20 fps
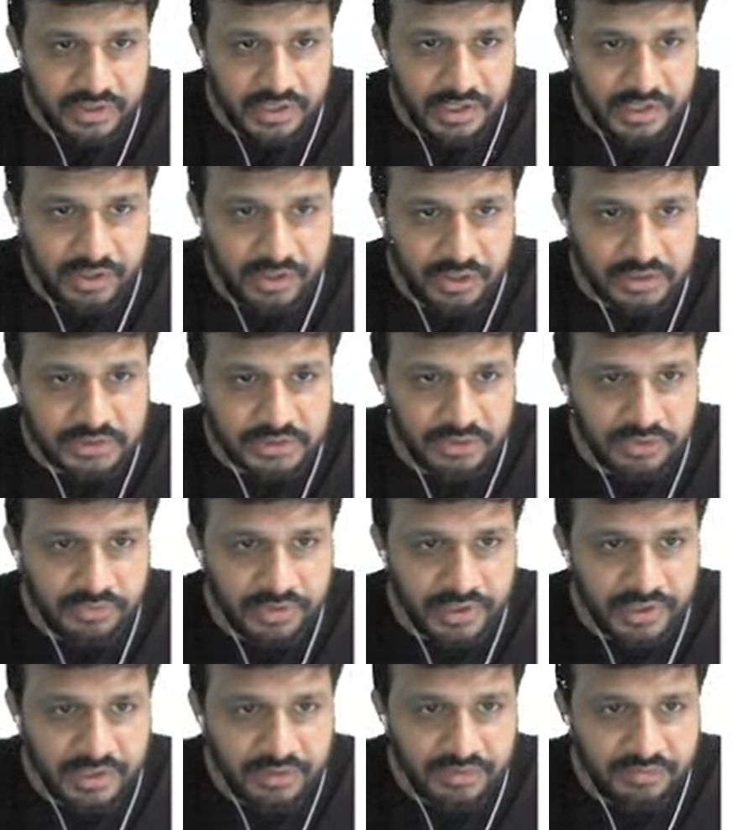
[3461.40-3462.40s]
also
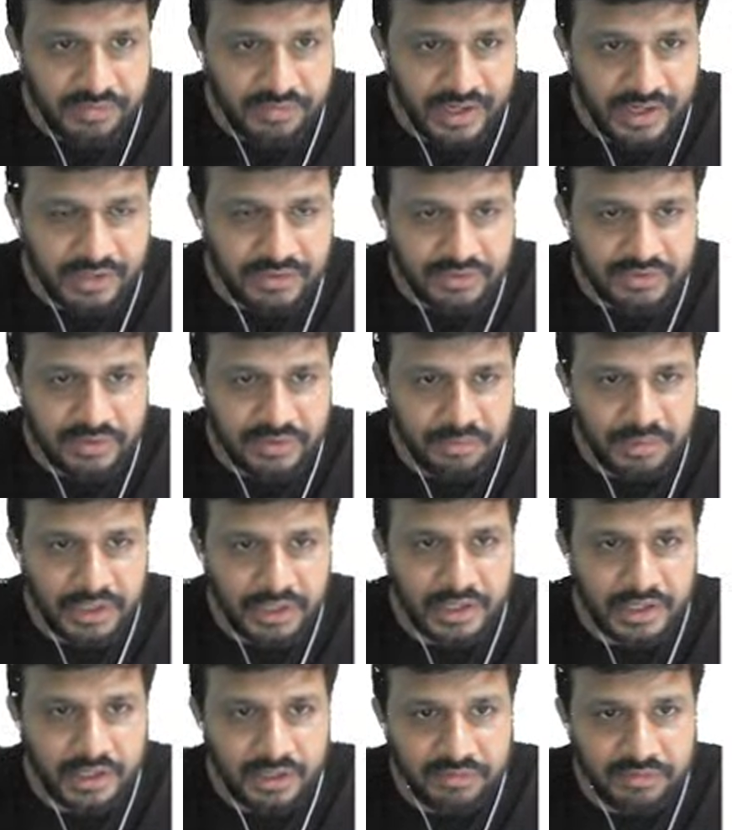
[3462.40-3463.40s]
we have a similar
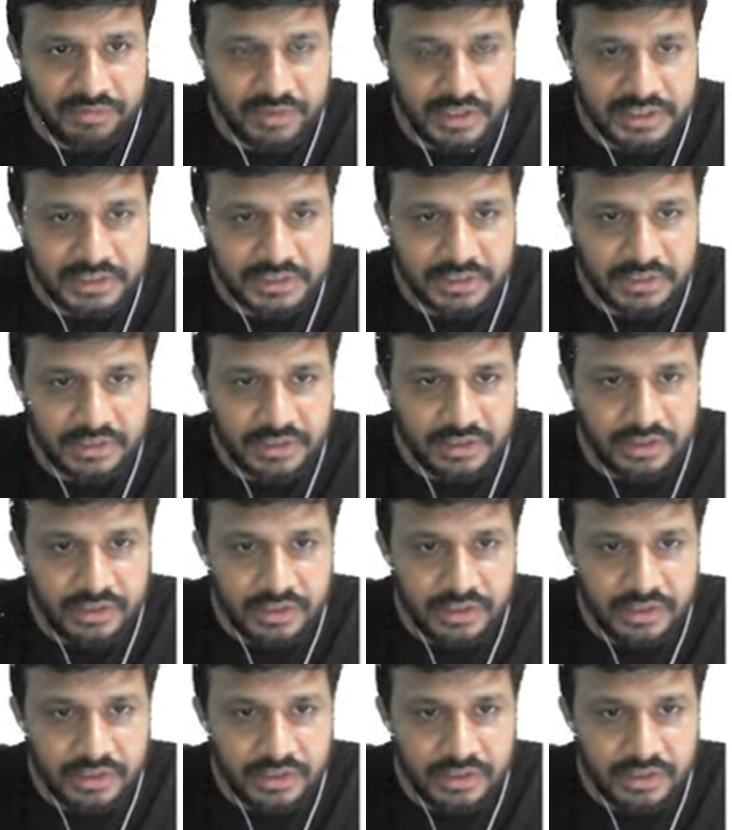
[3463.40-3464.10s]
kind of relation.